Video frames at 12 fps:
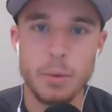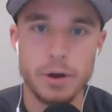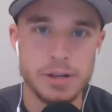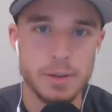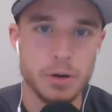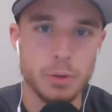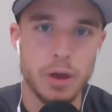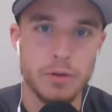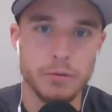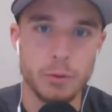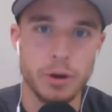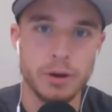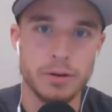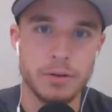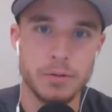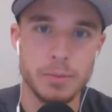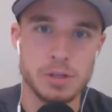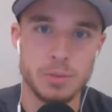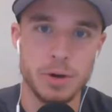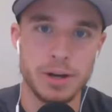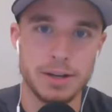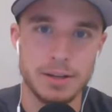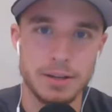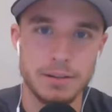That worked out pretty well for Mr.
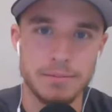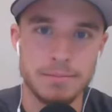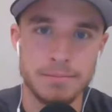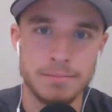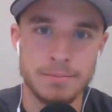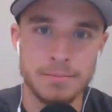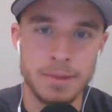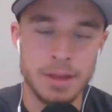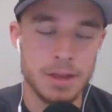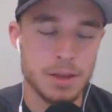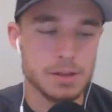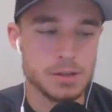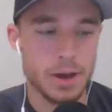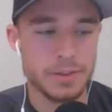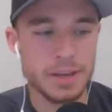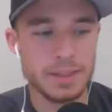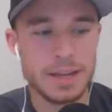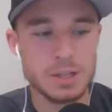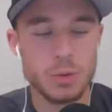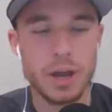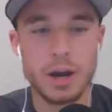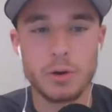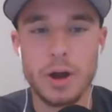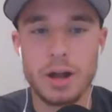Brady, didn't it? So I think
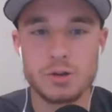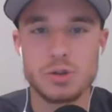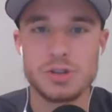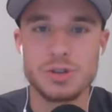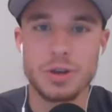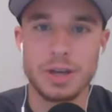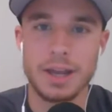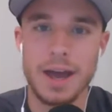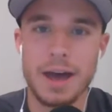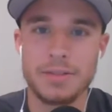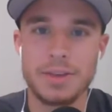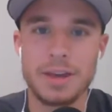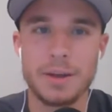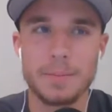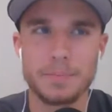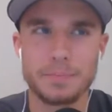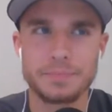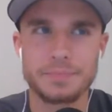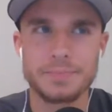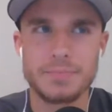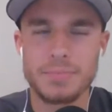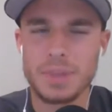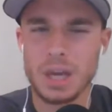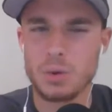that's what Aaron Rodgers is looking at. I think
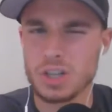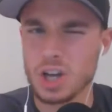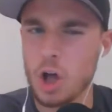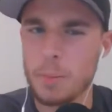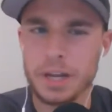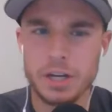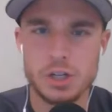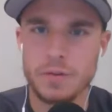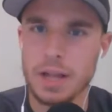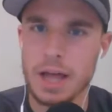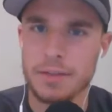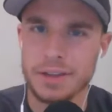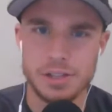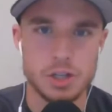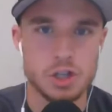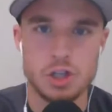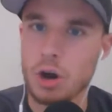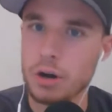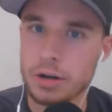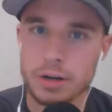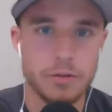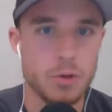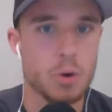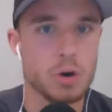there's a culmination of a lot of things. It
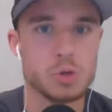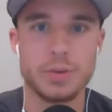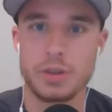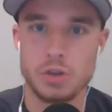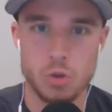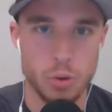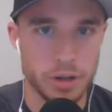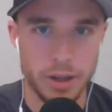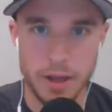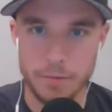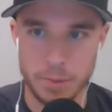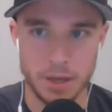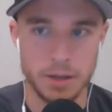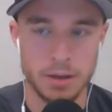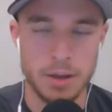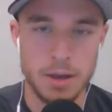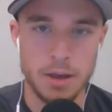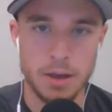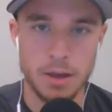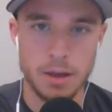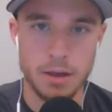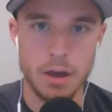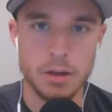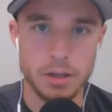started, of course, with the Jordan Love pick
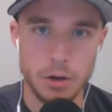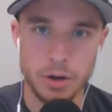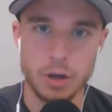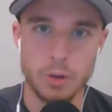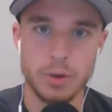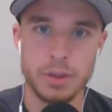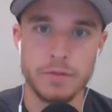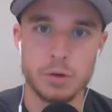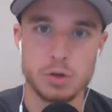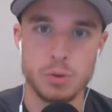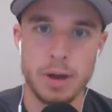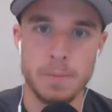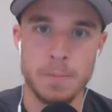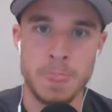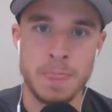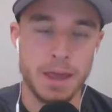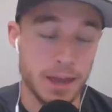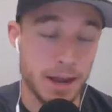a year ago in the first round.